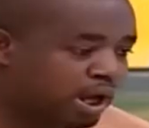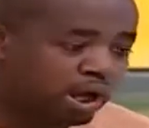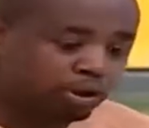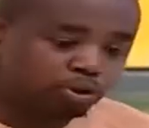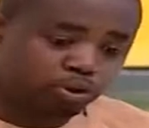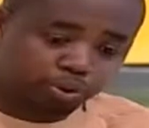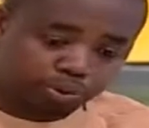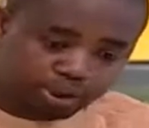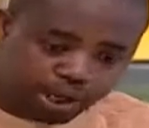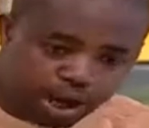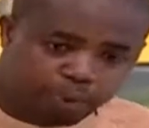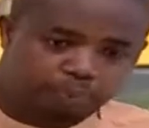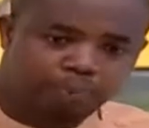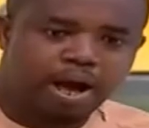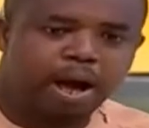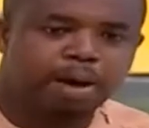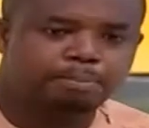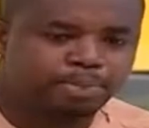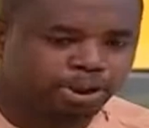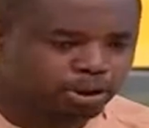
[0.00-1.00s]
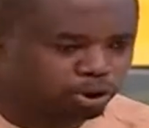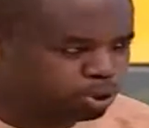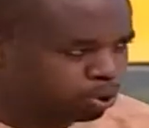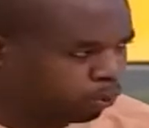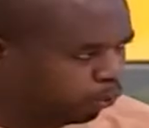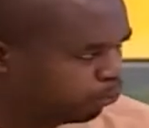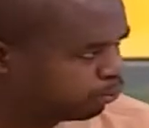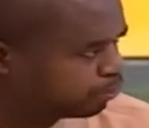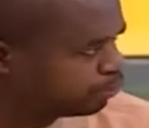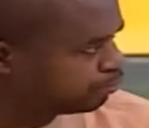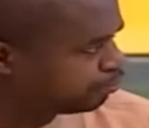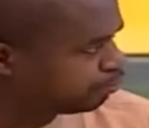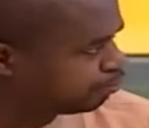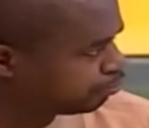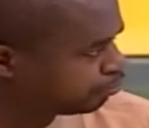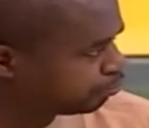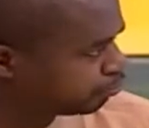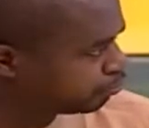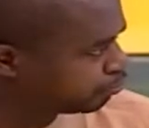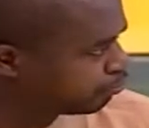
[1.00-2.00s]
Today we have been told
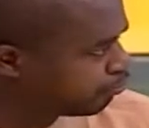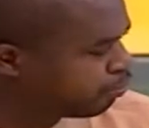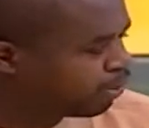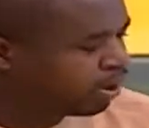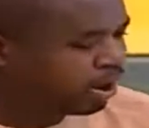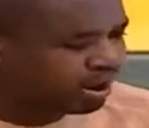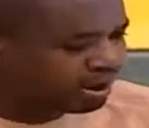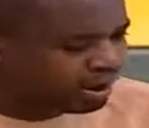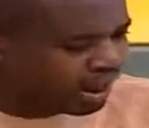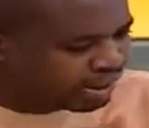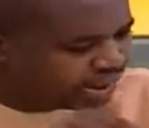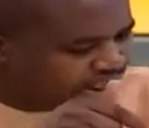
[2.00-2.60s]
that